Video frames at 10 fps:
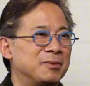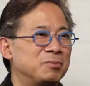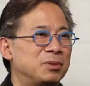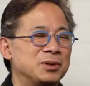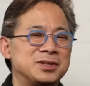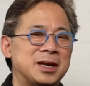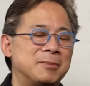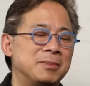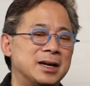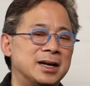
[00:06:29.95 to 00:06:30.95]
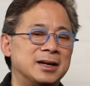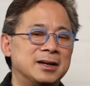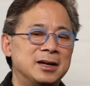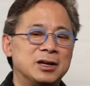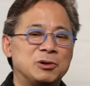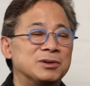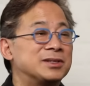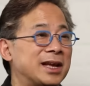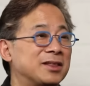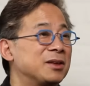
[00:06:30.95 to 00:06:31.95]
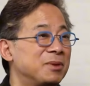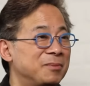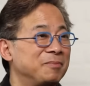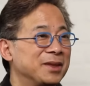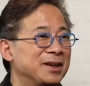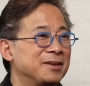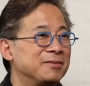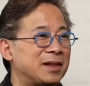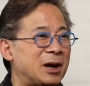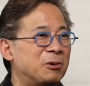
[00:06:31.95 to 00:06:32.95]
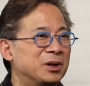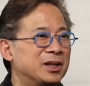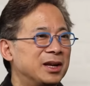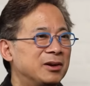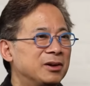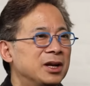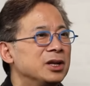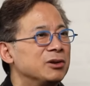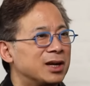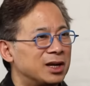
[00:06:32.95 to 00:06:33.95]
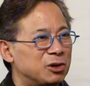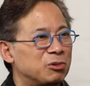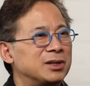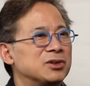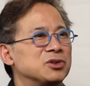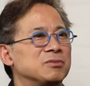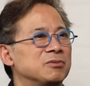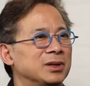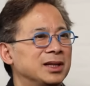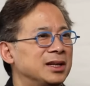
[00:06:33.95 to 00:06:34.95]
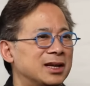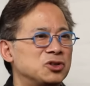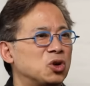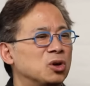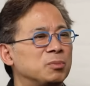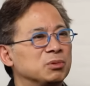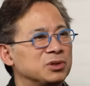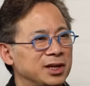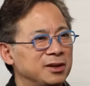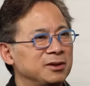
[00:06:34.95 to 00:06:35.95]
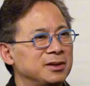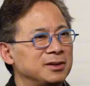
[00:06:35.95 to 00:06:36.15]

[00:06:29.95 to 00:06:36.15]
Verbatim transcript: put some chrysanthemum flower in there, you kind of create this really nice herbal tea.